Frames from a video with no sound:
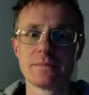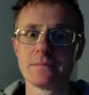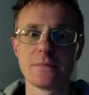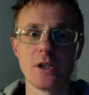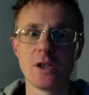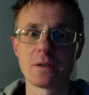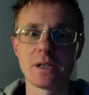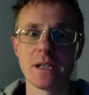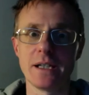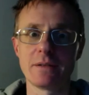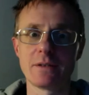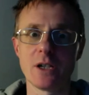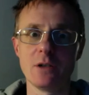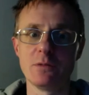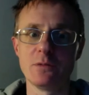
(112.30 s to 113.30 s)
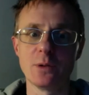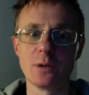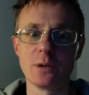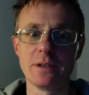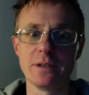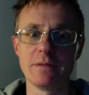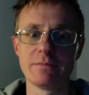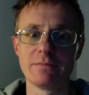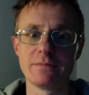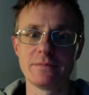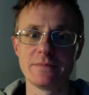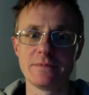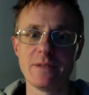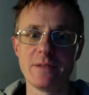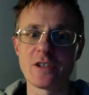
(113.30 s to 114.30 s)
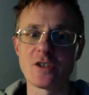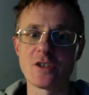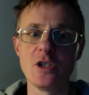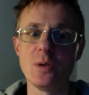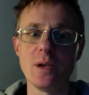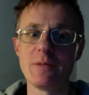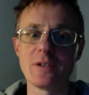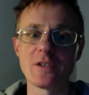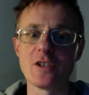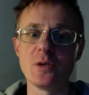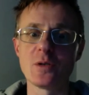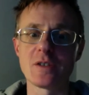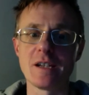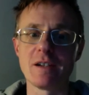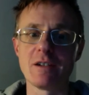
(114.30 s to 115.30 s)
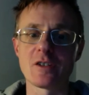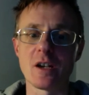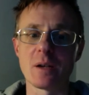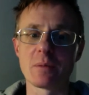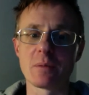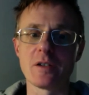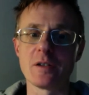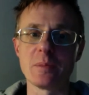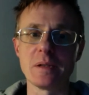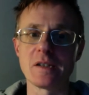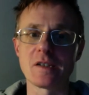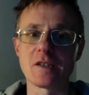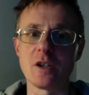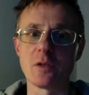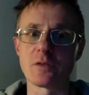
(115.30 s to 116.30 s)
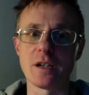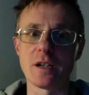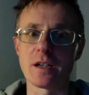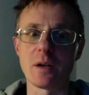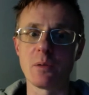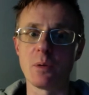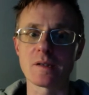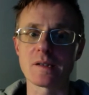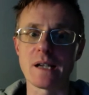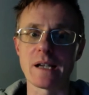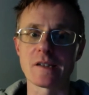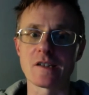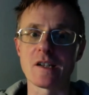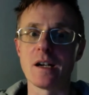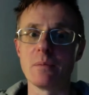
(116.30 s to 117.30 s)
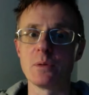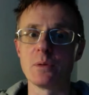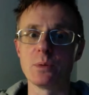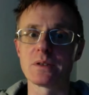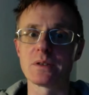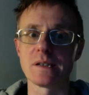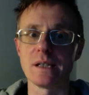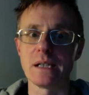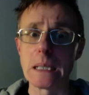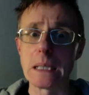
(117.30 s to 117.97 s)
Okay, go for it. If it's new series, I'm going to be stuffed like I was last time, but we'll see.